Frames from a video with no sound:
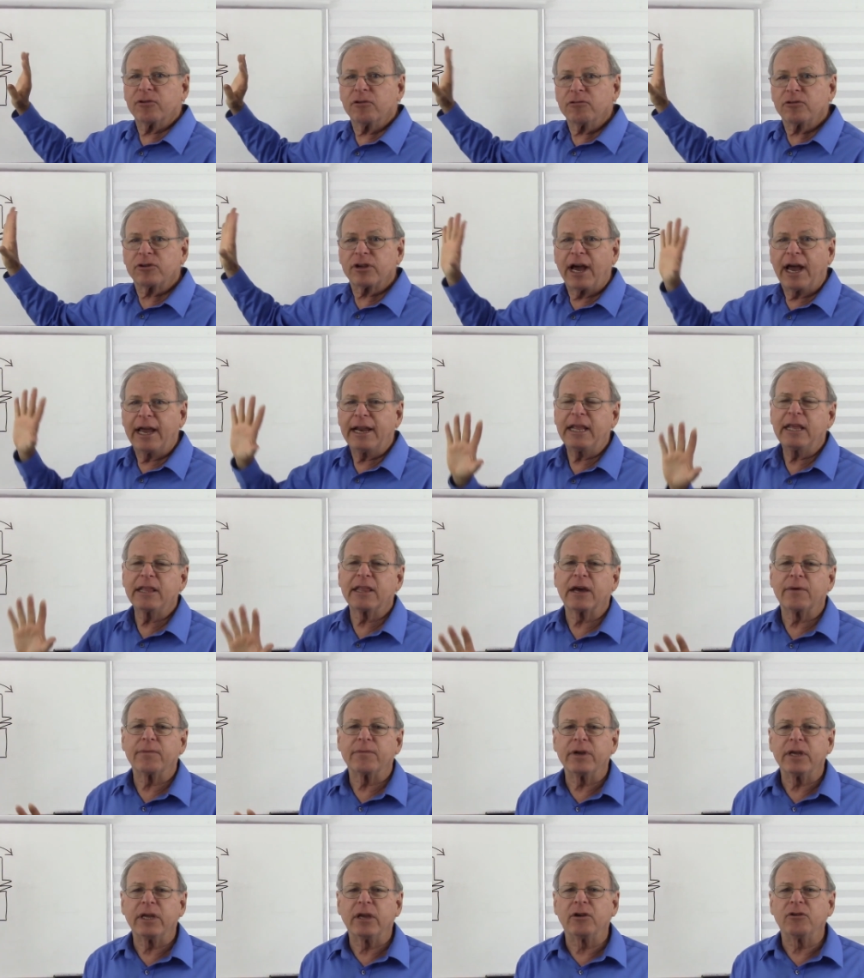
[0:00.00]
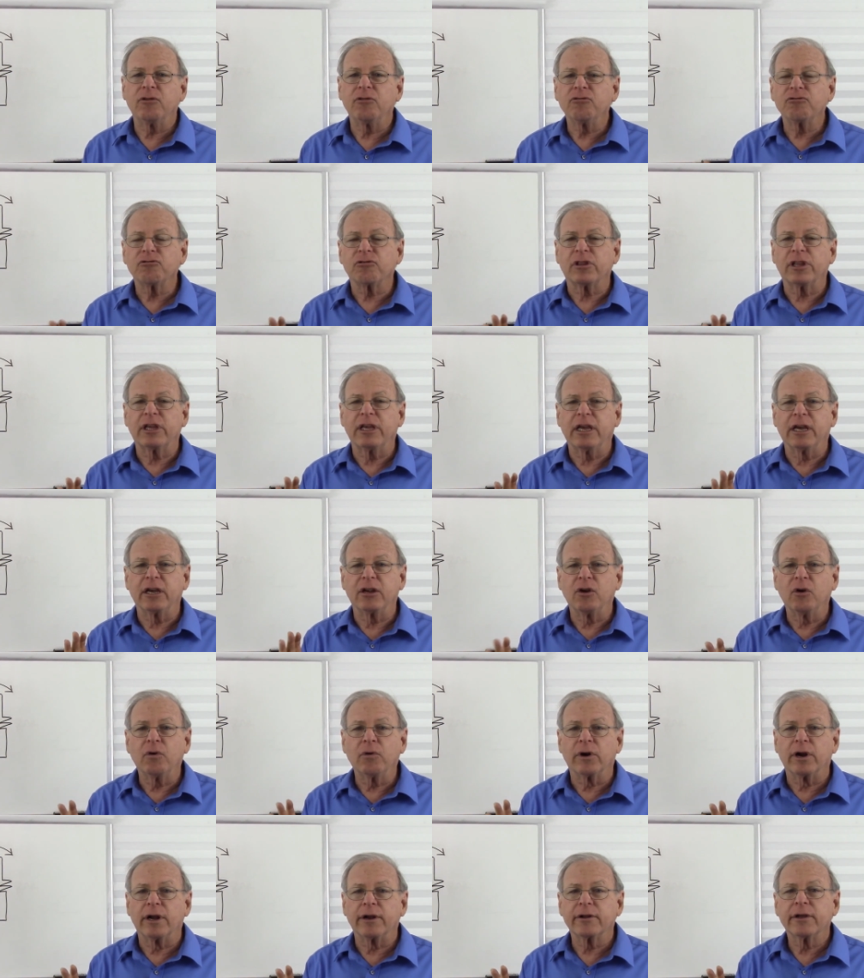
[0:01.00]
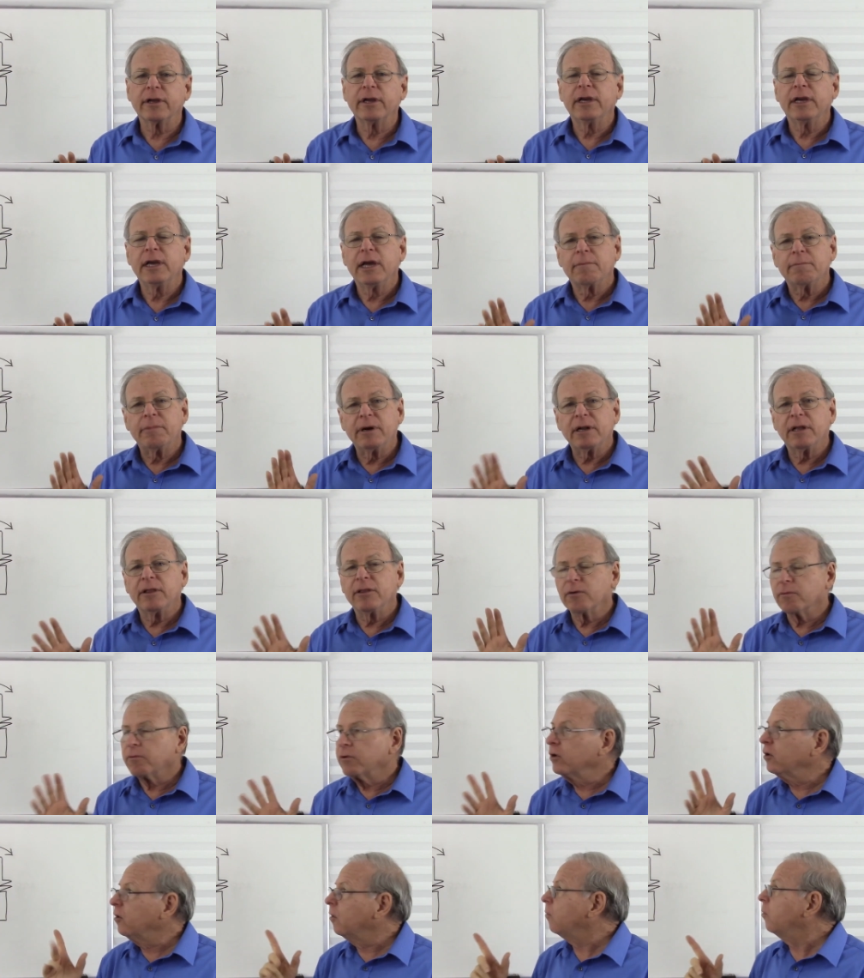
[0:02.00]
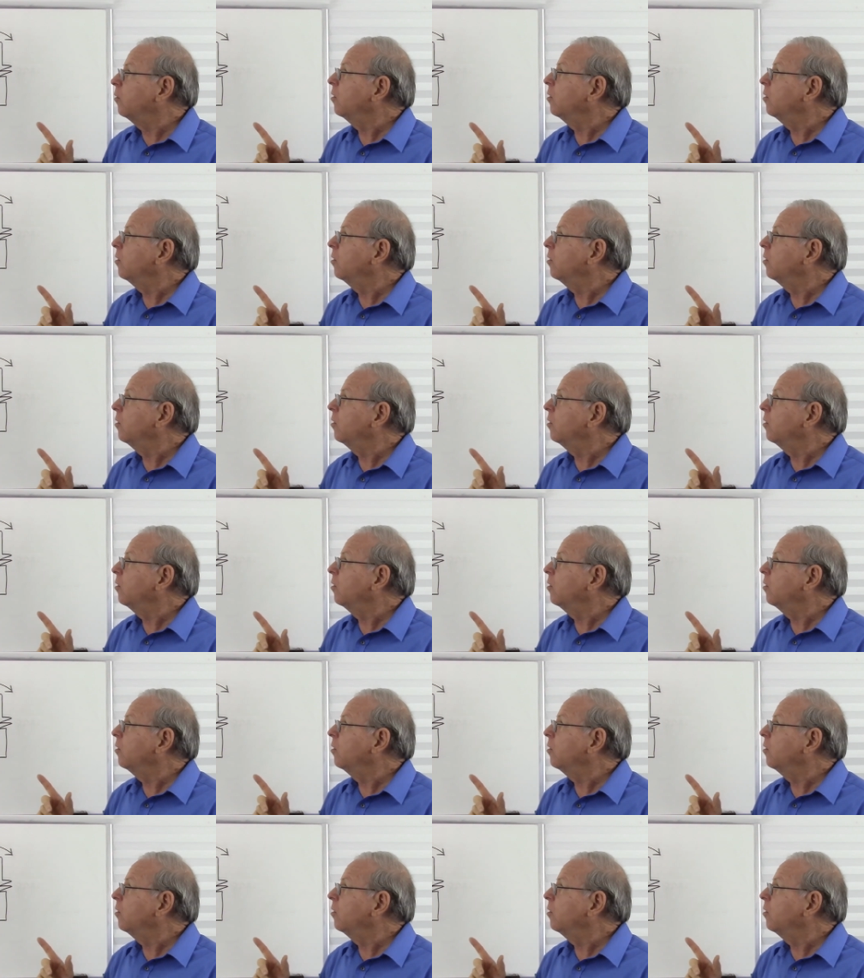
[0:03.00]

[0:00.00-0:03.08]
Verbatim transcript: so tiny that we usually ignore it. But in the real